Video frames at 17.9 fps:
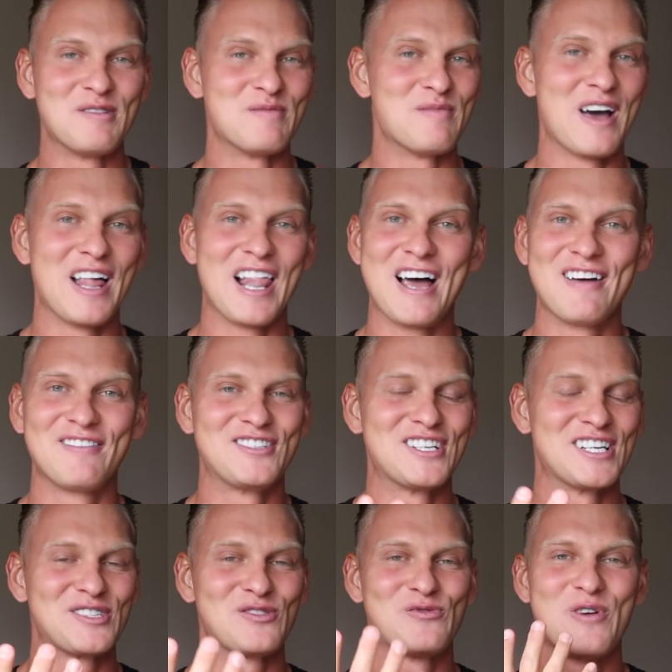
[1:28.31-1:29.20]
in my life
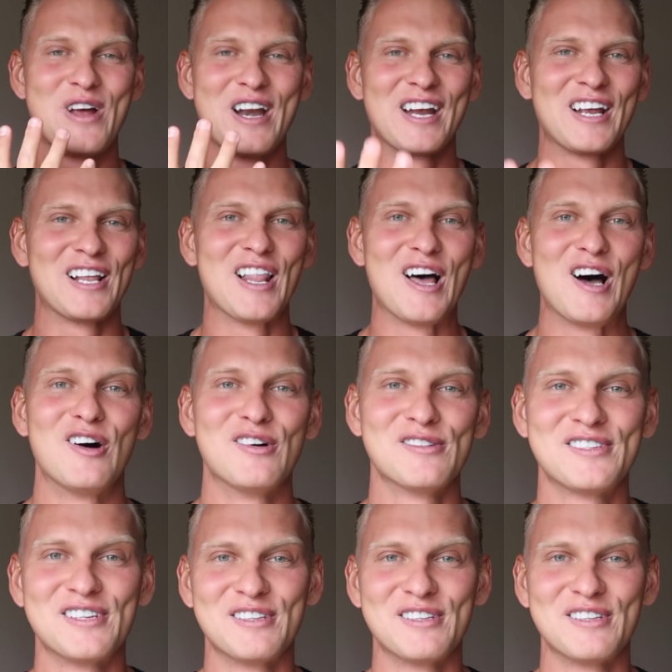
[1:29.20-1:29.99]
just wearing gloves.